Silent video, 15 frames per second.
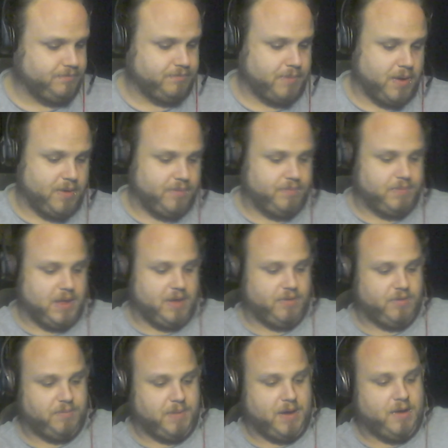But that
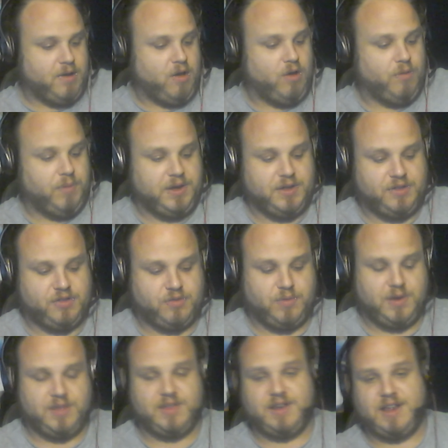was about all we could
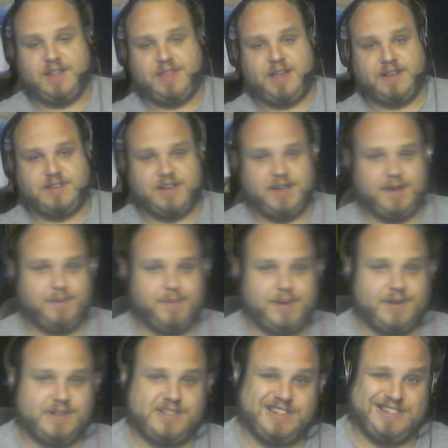squeeze in at that time,
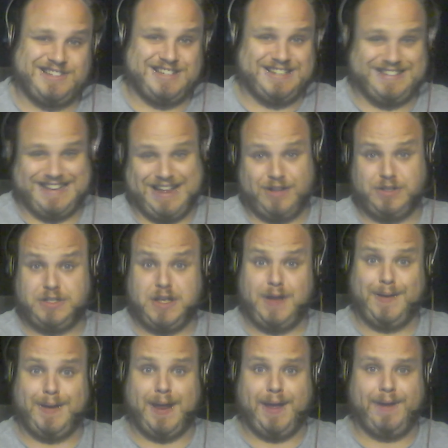and since it's now
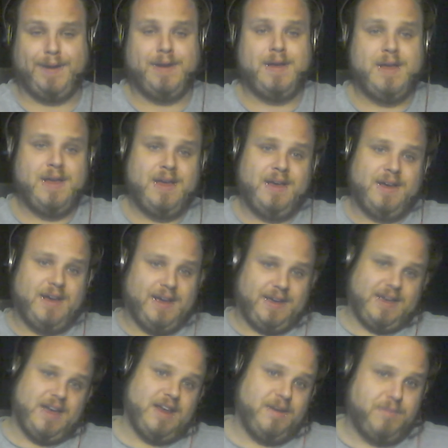Sunday, I
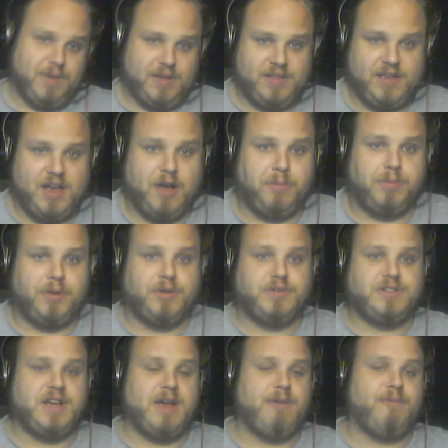kind of missed the
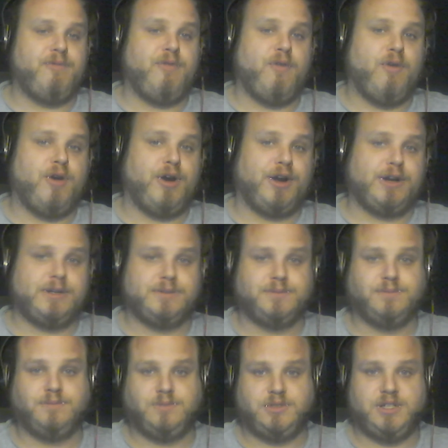upload time for,
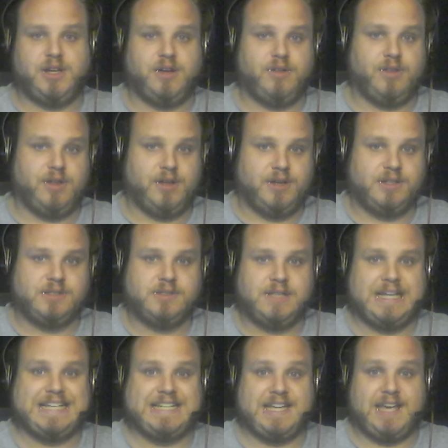you know, the
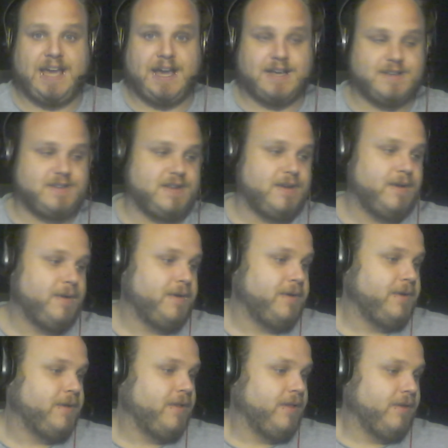lazy cast,
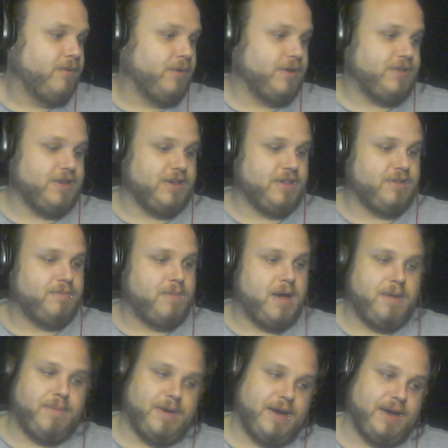which is
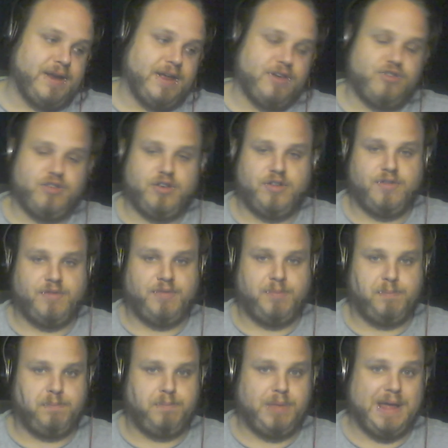my bad. I should have
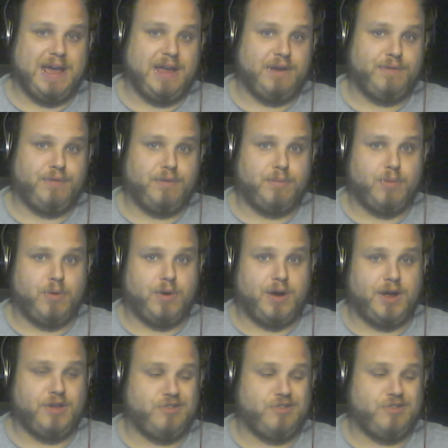planned for more.